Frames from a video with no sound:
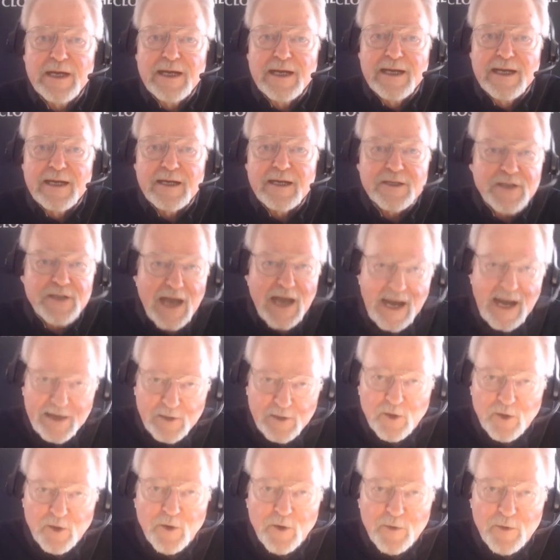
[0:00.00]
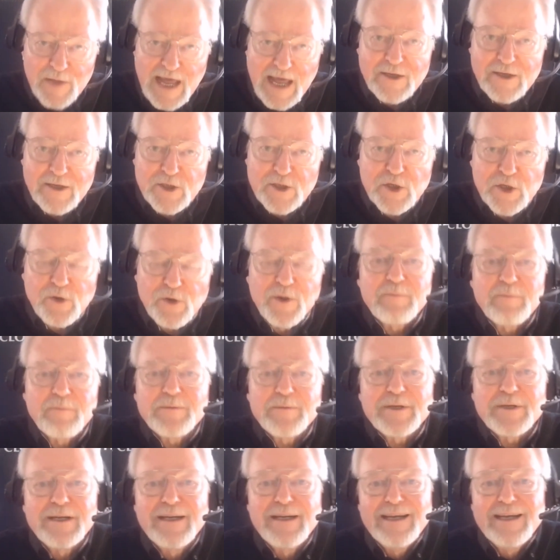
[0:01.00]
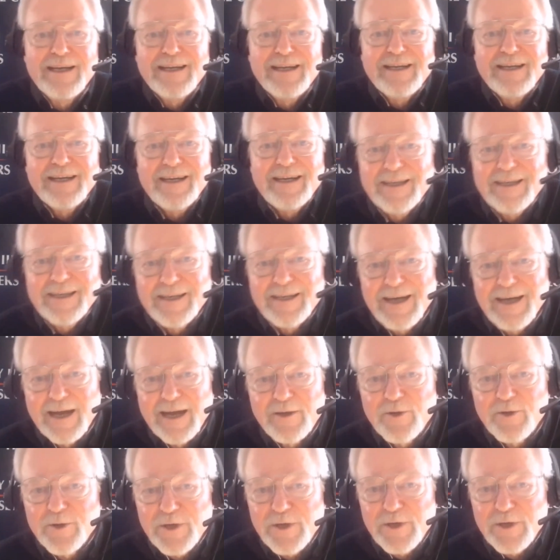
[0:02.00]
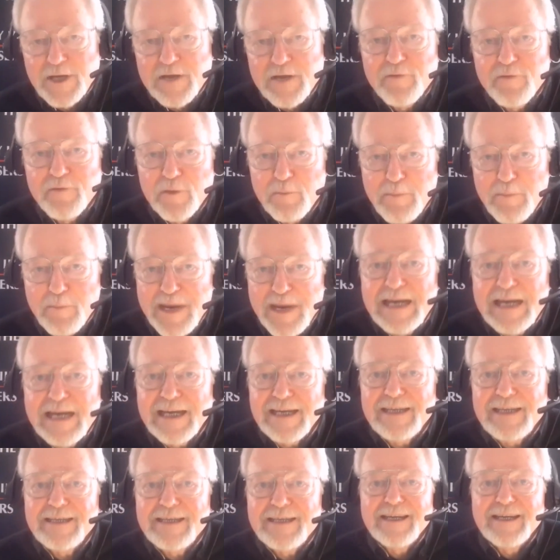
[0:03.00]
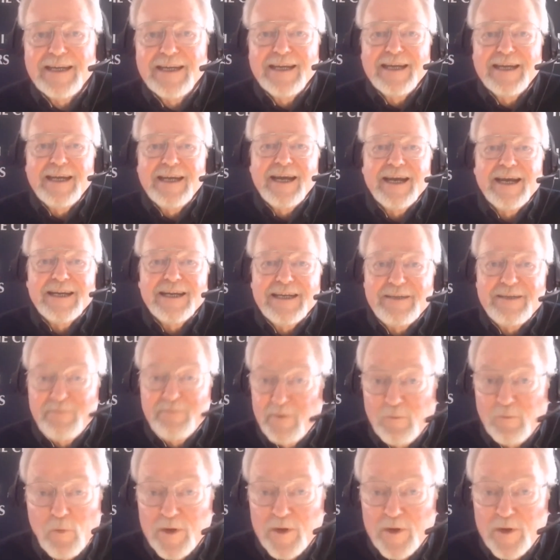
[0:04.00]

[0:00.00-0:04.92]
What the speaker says: because I hadn't learned that script. I couldn't get the meeting. And one